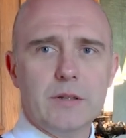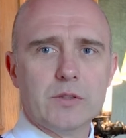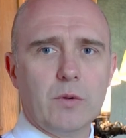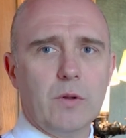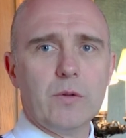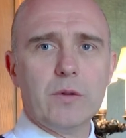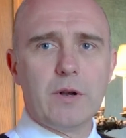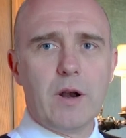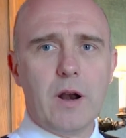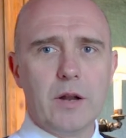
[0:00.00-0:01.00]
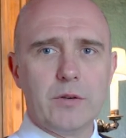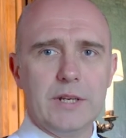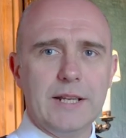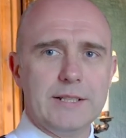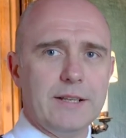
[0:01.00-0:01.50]
So although there are
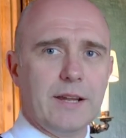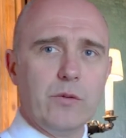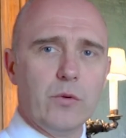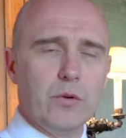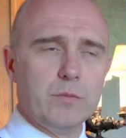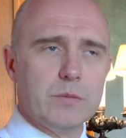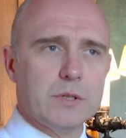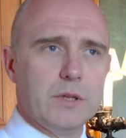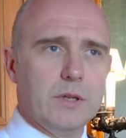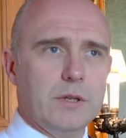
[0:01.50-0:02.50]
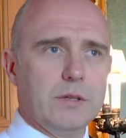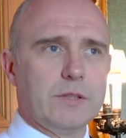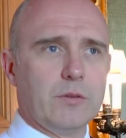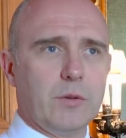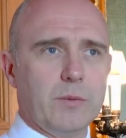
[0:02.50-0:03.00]
189 rooms,
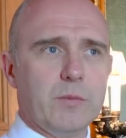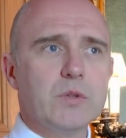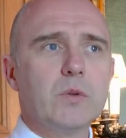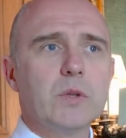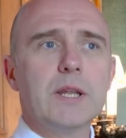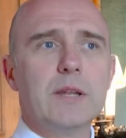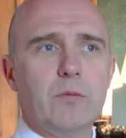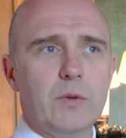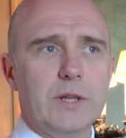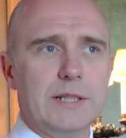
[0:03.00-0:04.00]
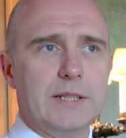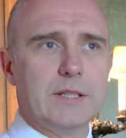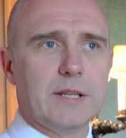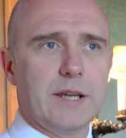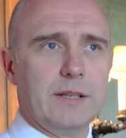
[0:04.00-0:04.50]
Dunrobin was only really
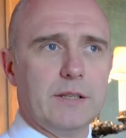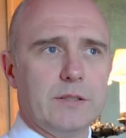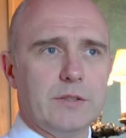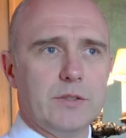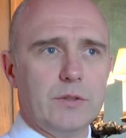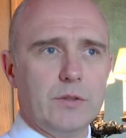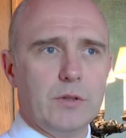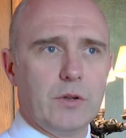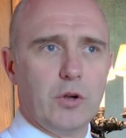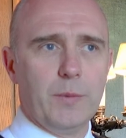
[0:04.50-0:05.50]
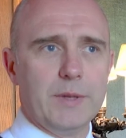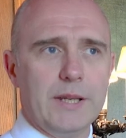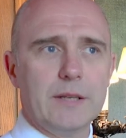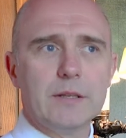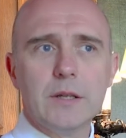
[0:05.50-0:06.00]
designed to
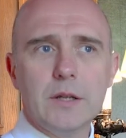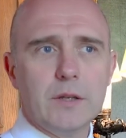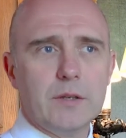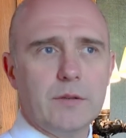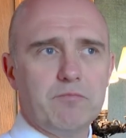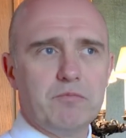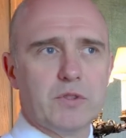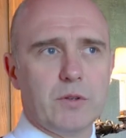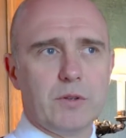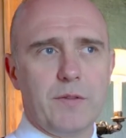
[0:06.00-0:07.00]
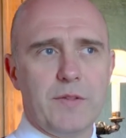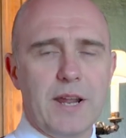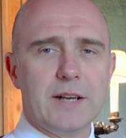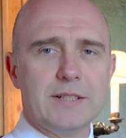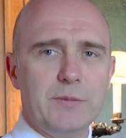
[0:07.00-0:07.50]
accommodate sort of
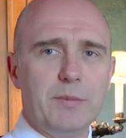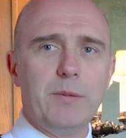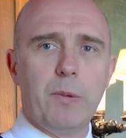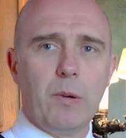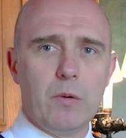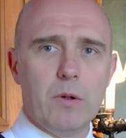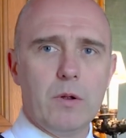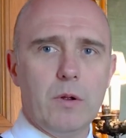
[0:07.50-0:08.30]
30 people,